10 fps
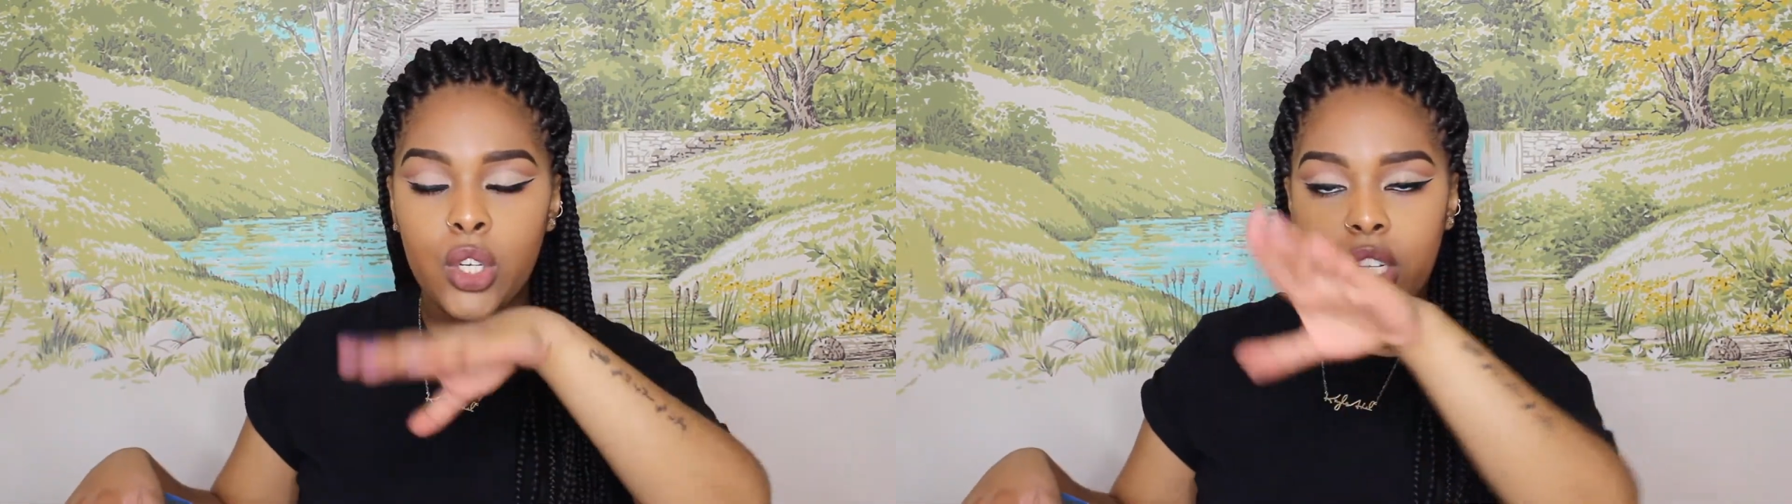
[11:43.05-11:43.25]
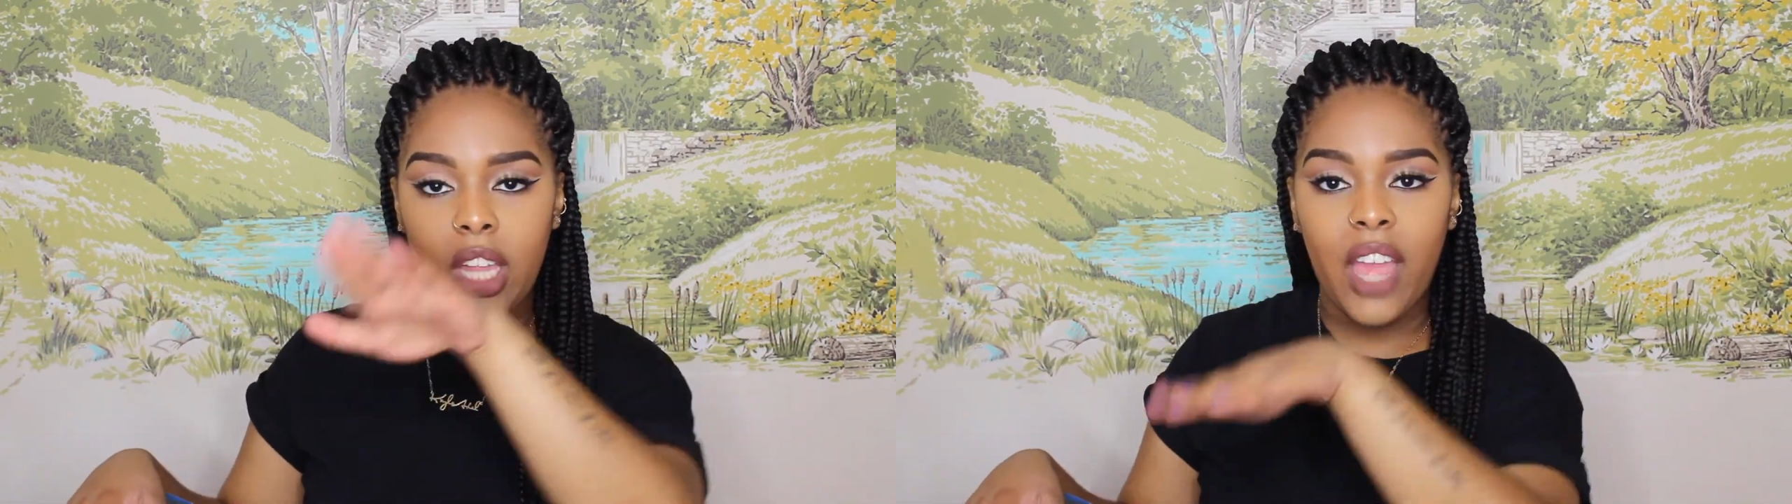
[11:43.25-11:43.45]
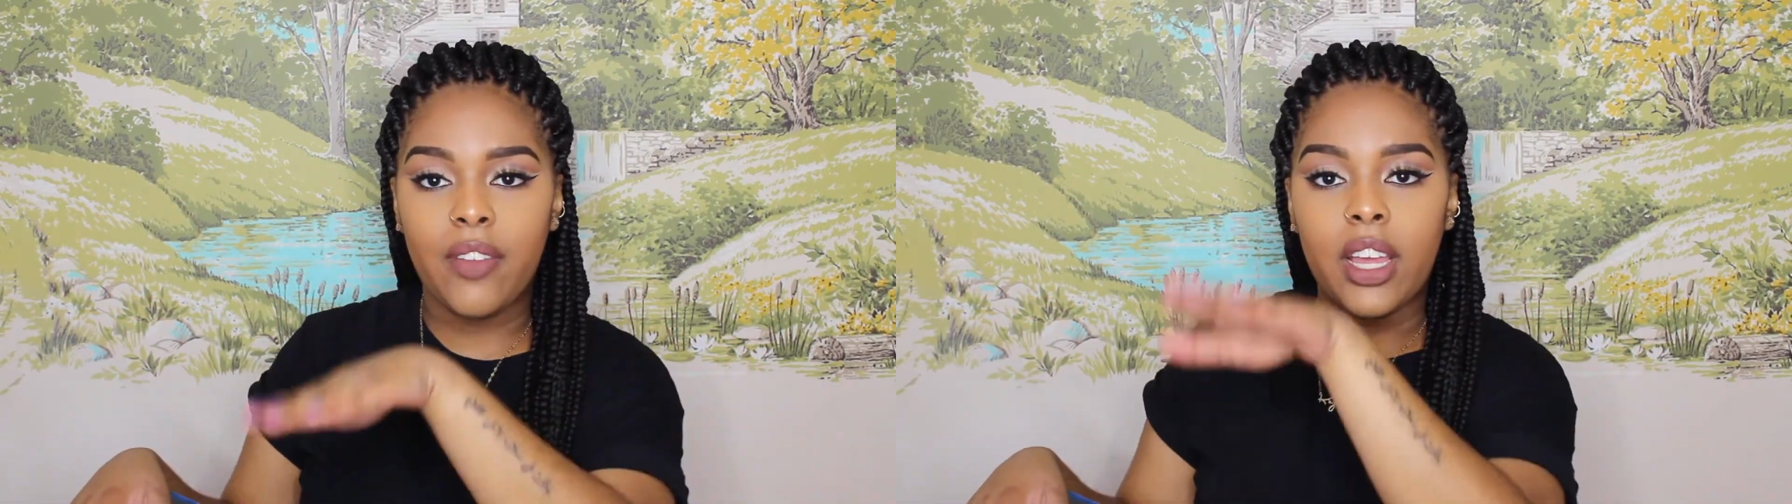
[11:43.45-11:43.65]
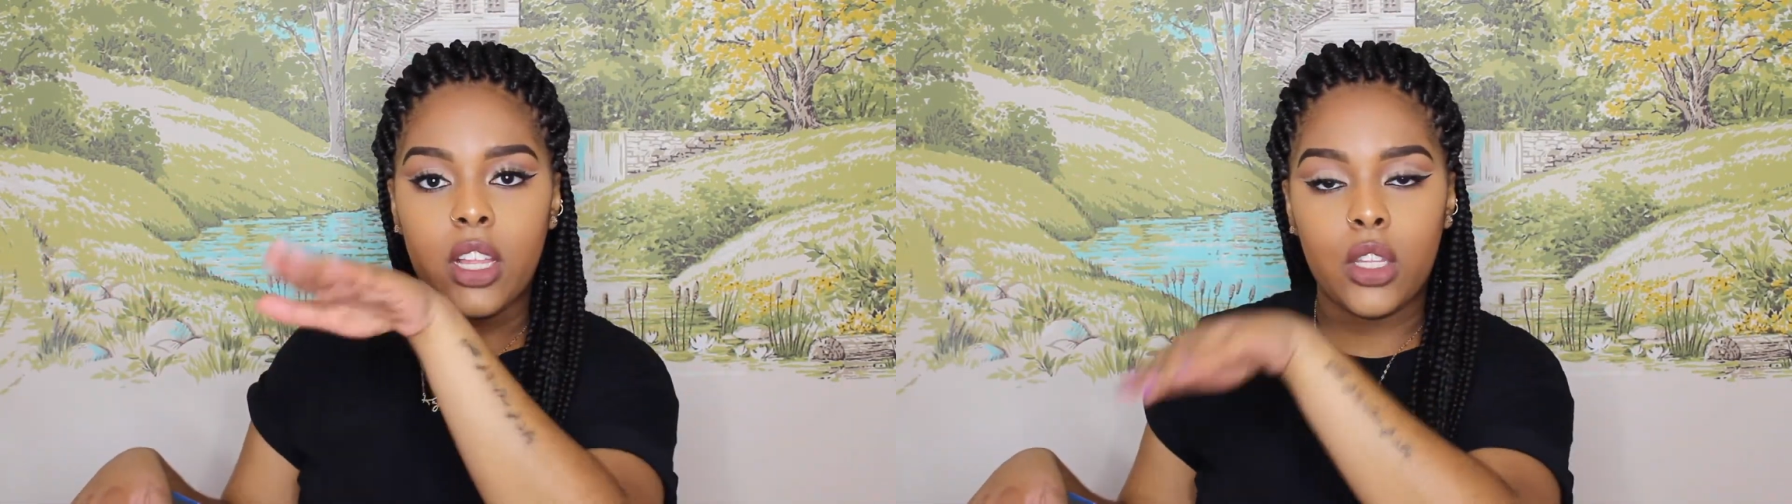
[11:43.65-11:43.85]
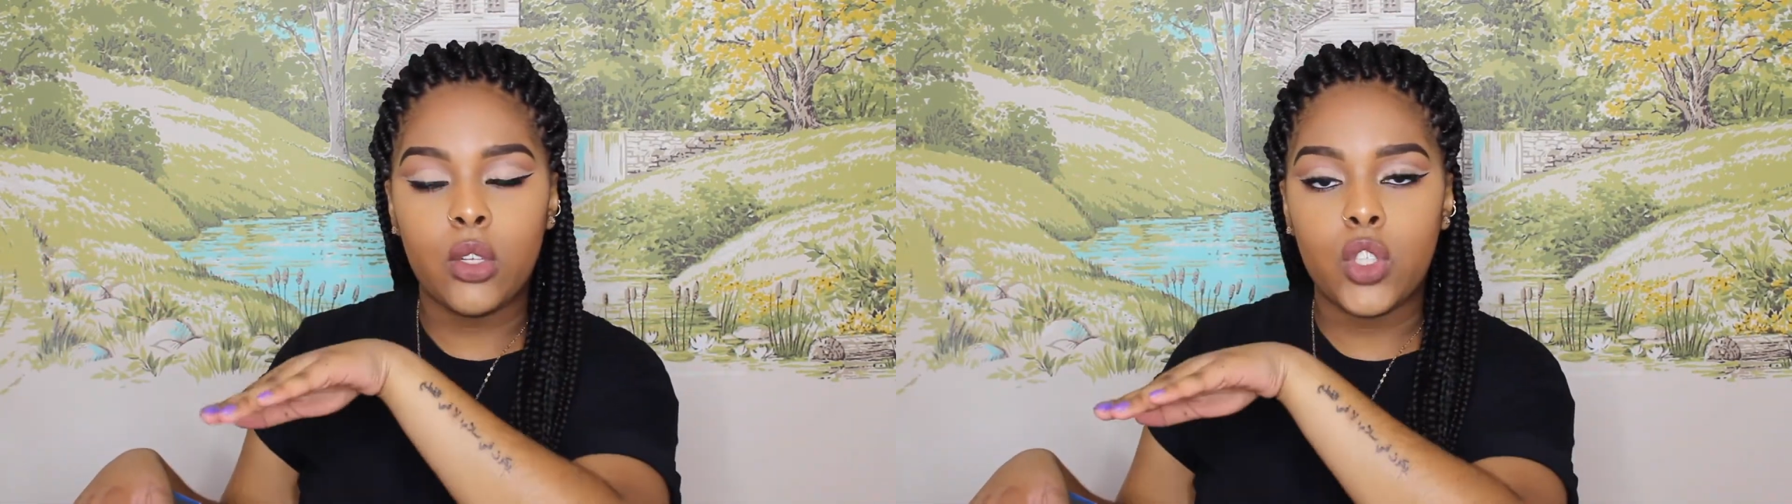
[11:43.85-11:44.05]
because I have like a
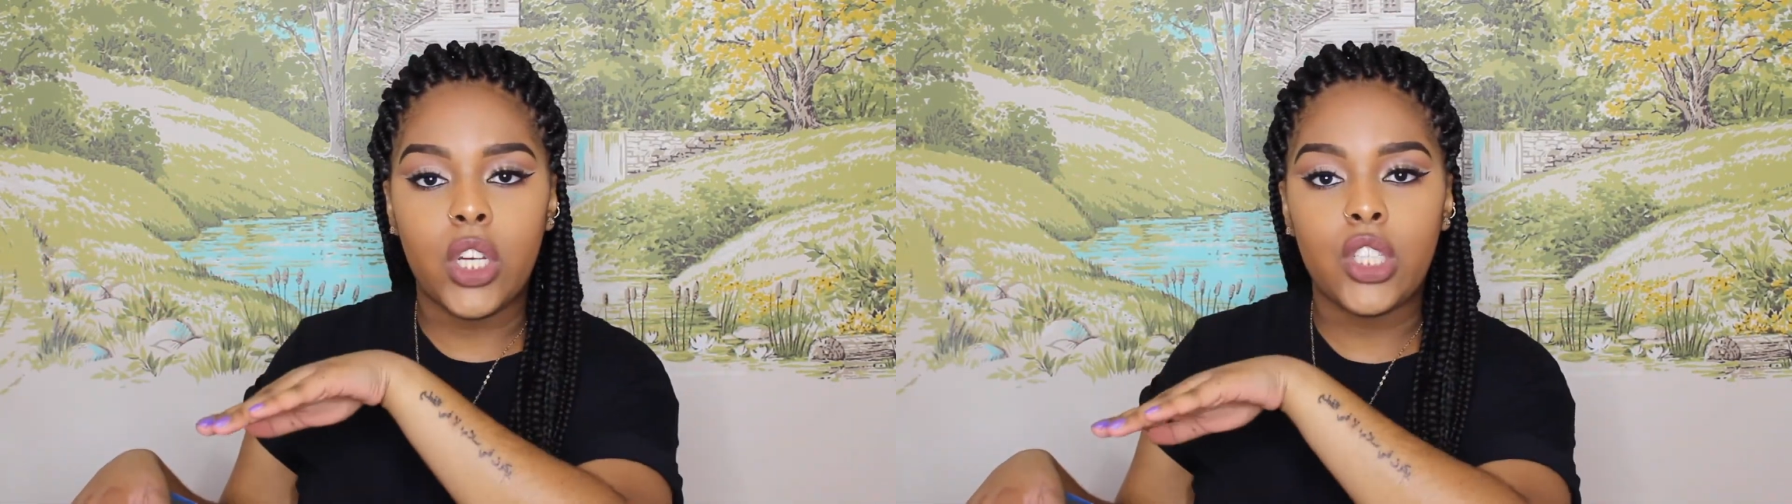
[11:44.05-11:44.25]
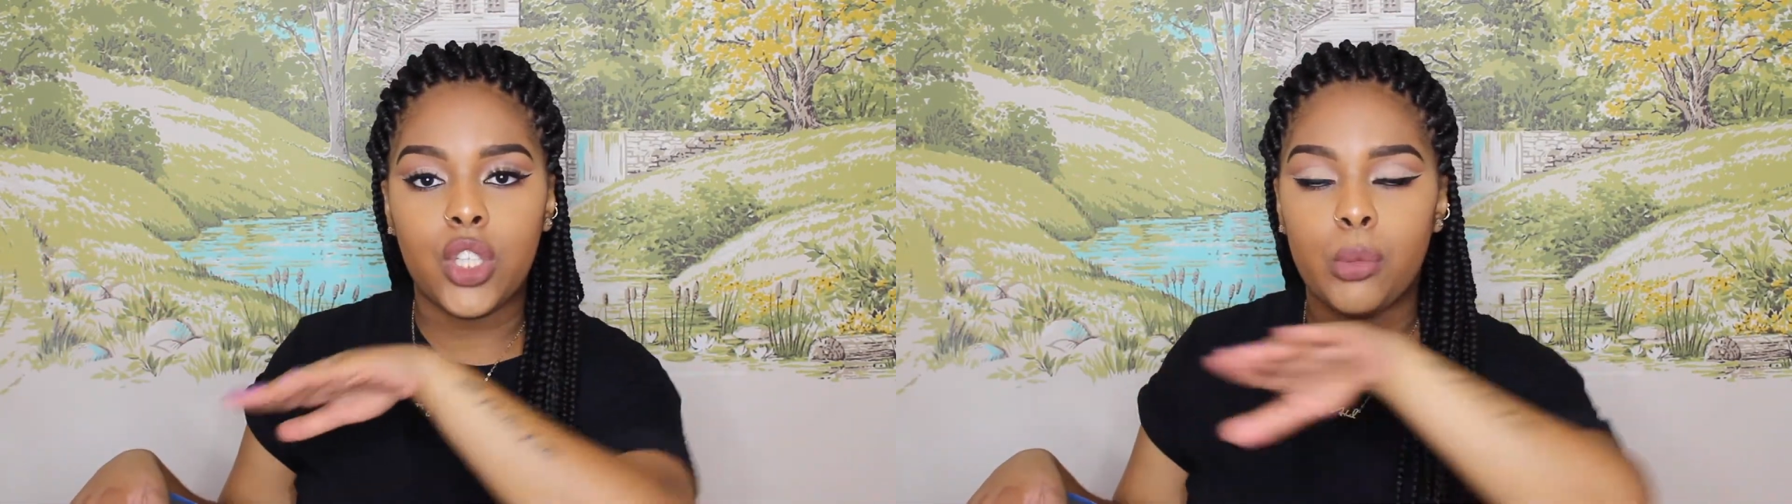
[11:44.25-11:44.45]
little dresser